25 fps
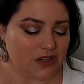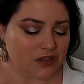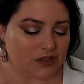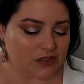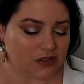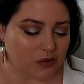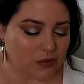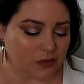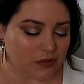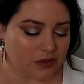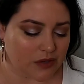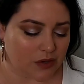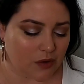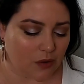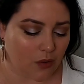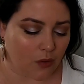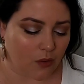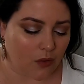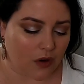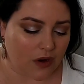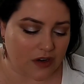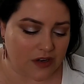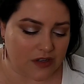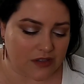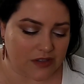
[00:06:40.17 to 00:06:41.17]
So the
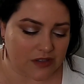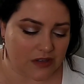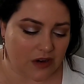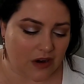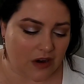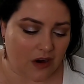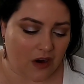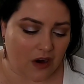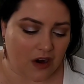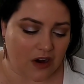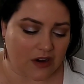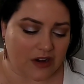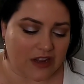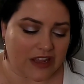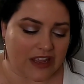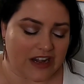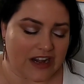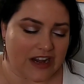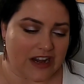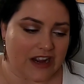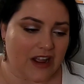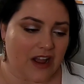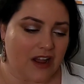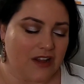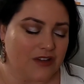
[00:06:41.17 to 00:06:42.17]
chords are
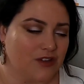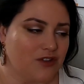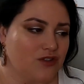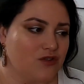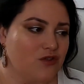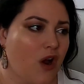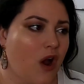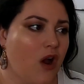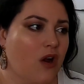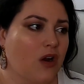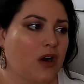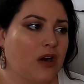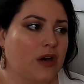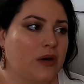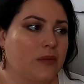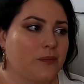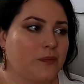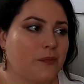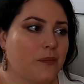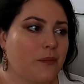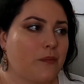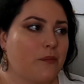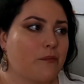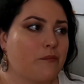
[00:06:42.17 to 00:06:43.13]
getting a stronger